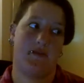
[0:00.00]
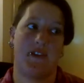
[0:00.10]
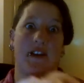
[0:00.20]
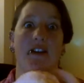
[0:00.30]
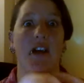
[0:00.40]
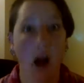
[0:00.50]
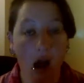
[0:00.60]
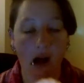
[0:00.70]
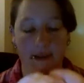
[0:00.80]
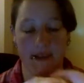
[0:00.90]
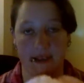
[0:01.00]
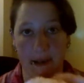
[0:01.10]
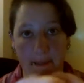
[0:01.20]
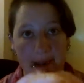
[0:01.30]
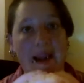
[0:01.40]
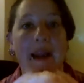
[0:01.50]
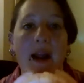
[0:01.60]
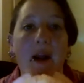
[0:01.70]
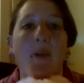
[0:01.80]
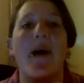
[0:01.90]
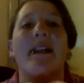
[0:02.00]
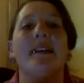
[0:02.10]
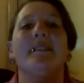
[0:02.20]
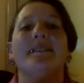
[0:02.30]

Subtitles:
The last pink one.